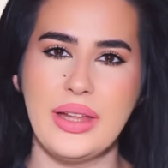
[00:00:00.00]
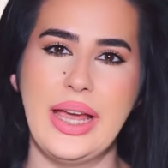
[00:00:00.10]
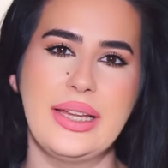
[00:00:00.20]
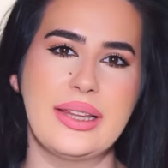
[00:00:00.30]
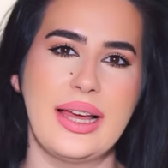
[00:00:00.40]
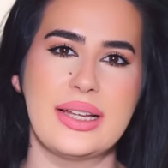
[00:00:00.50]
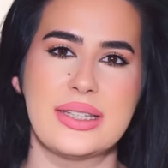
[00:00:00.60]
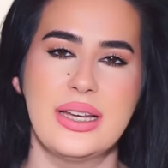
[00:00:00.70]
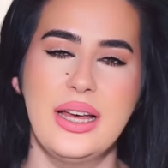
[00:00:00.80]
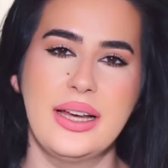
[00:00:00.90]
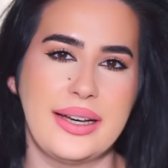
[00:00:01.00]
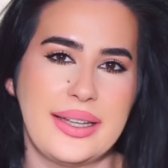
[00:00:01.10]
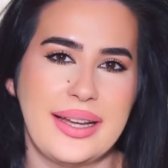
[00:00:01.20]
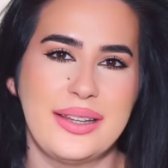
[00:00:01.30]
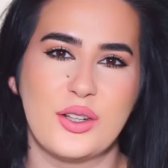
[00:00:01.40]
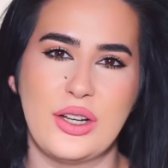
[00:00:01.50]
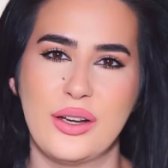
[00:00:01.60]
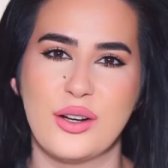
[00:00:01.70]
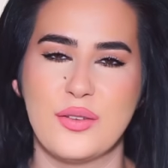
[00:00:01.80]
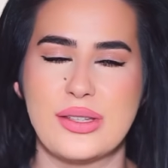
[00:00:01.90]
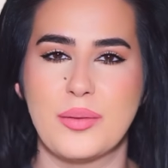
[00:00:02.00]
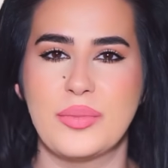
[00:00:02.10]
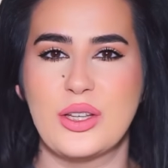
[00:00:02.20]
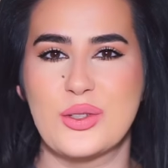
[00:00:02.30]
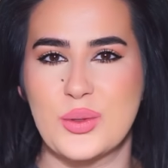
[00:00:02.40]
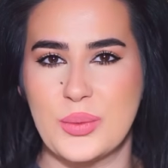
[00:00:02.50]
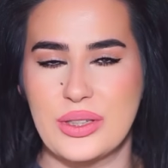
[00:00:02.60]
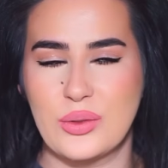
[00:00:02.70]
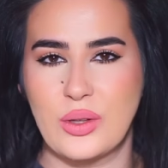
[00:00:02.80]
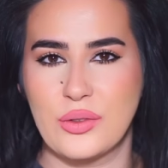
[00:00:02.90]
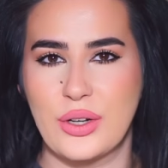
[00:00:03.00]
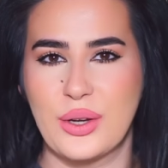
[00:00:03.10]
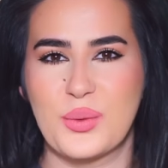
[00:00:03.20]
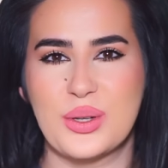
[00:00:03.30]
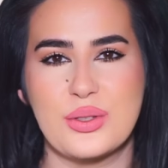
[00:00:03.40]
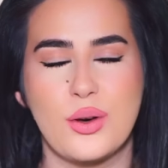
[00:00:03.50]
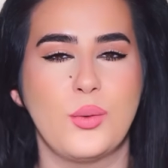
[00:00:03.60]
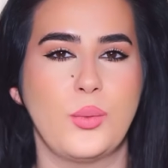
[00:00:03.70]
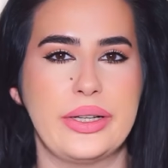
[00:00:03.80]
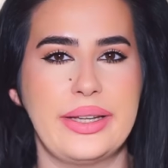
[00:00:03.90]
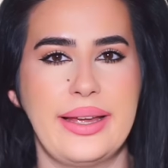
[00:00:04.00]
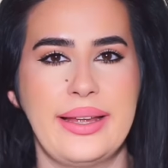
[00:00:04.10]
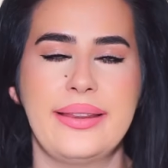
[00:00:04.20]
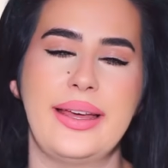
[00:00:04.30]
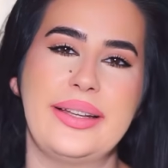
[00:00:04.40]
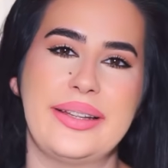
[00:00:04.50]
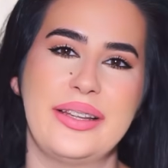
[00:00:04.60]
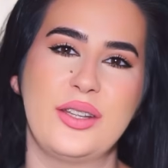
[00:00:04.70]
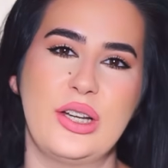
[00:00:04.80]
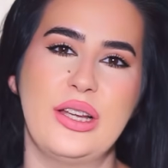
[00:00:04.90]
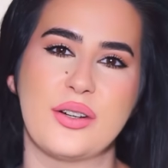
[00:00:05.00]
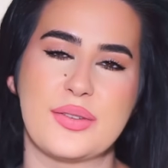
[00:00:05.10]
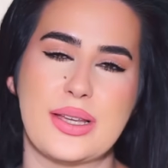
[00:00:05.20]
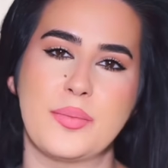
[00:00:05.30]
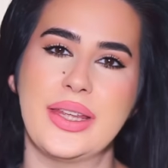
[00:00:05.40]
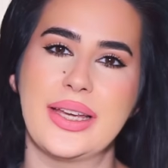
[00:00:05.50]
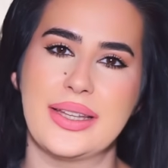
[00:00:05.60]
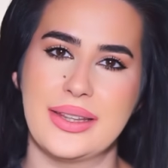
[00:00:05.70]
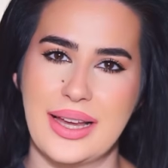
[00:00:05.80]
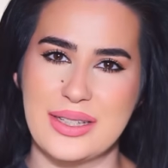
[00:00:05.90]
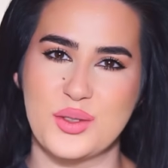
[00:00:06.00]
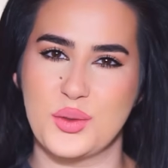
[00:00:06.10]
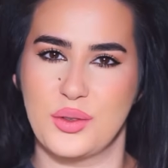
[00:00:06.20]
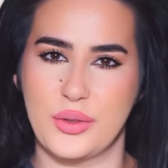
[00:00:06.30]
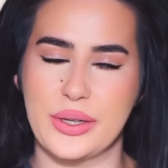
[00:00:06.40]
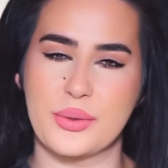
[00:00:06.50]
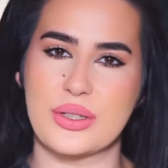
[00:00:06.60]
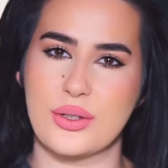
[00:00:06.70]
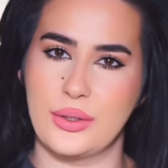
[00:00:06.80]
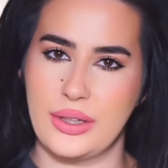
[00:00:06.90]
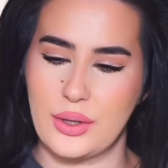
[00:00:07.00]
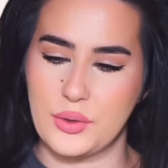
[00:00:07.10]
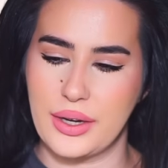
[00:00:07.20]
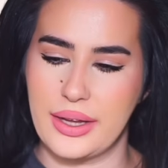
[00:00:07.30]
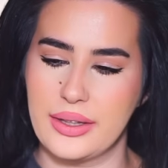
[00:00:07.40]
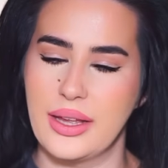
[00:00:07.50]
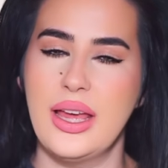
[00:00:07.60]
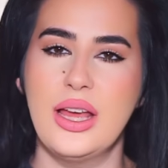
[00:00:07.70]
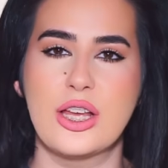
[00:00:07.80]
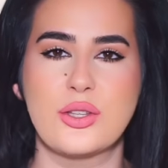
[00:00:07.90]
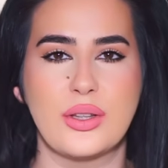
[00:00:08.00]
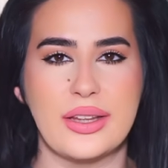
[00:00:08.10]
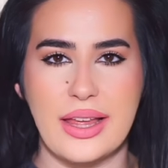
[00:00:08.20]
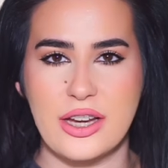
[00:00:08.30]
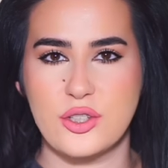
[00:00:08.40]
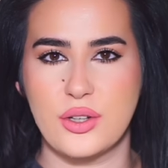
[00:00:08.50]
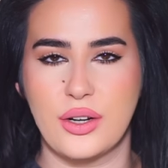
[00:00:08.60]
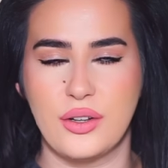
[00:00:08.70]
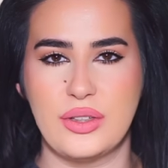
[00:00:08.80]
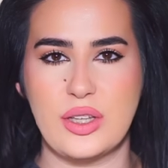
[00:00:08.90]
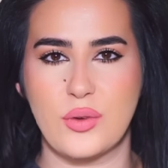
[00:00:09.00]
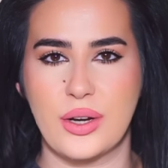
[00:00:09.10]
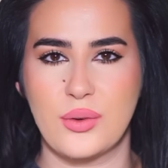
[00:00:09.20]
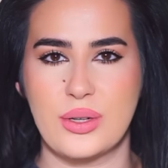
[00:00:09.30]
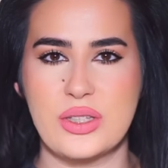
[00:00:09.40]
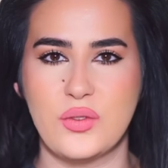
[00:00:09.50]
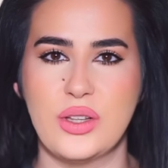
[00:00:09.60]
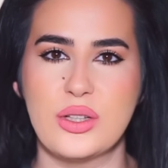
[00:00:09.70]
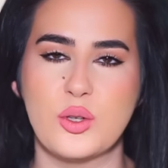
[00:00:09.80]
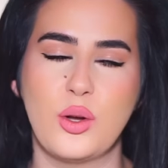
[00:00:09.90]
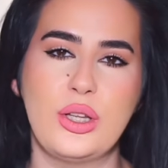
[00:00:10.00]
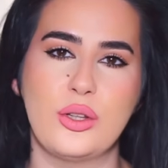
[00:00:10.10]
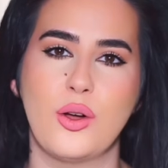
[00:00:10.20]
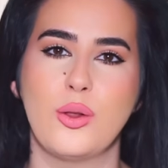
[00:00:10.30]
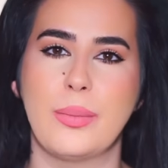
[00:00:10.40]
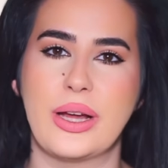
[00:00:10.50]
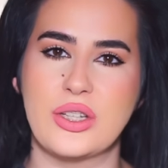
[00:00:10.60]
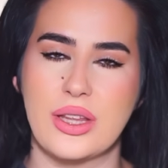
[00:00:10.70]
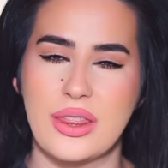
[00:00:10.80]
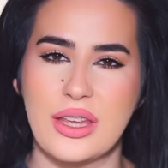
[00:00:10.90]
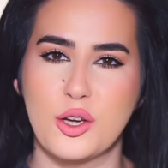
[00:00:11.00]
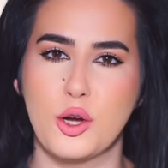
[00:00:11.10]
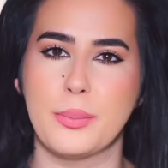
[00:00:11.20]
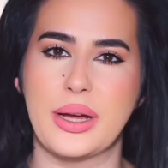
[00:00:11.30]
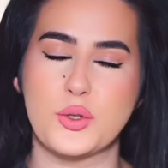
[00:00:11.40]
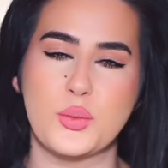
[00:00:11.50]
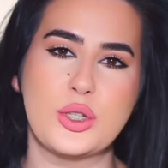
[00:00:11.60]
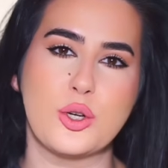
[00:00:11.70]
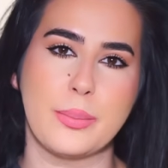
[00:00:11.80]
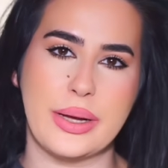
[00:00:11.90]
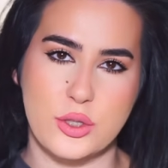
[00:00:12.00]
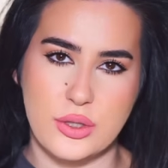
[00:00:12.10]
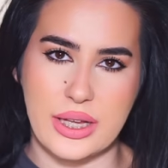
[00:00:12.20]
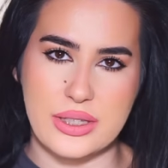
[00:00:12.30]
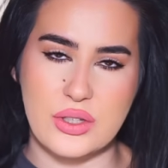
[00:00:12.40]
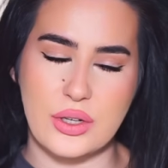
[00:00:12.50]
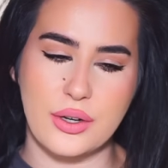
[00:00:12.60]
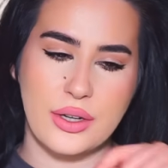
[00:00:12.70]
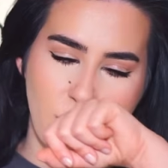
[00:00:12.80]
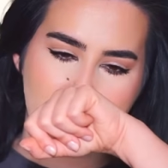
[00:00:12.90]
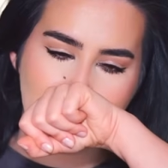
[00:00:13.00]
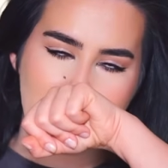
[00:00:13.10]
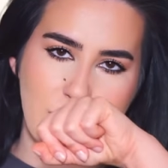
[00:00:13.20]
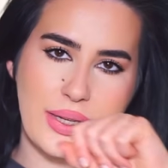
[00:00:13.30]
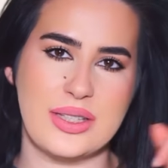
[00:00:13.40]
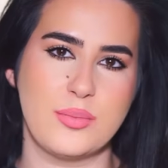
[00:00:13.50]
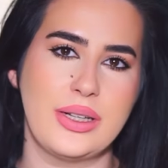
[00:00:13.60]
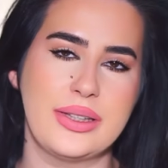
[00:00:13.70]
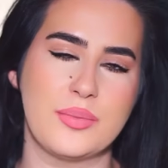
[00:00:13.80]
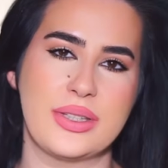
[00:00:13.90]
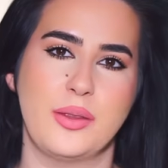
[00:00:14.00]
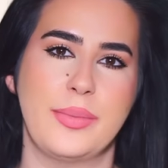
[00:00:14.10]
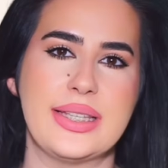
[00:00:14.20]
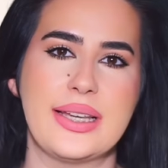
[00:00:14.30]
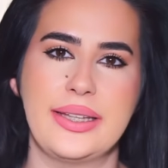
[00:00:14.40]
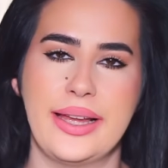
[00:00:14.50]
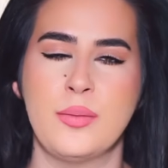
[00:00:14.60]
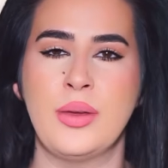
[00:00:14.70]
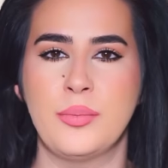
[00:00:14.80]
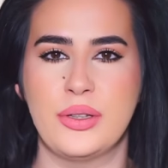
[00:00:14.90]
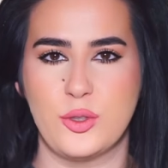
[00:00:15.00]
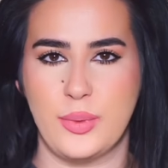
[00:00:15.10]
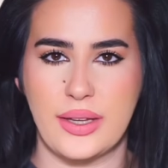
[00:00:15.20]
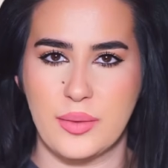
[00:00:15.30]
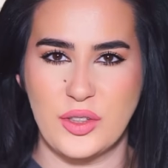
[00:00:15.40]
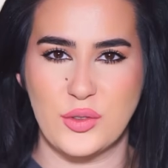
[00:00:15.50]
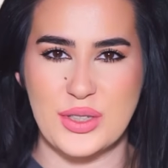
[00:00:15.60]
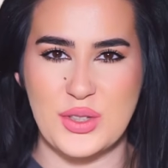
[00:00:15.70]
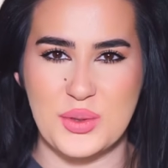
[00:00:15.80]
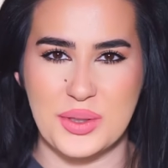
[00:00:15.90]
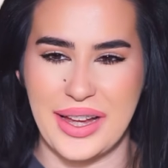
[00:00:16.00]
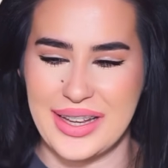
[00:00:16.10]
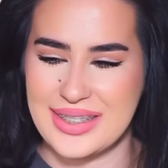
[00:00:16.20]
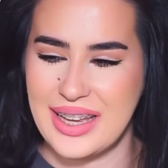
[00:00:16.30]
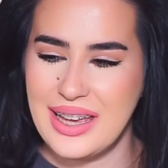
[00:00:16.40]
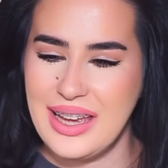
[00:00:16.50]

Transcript: And it adds another layer of something sweet to the fragrance on one hand, and another layer of something dense to the fragrance on the other hand. So the texture of this fragrance feels all in all much thicker, much richer, much denser. Of course, when I smell them side by side, I am able to pick up differences, you guys.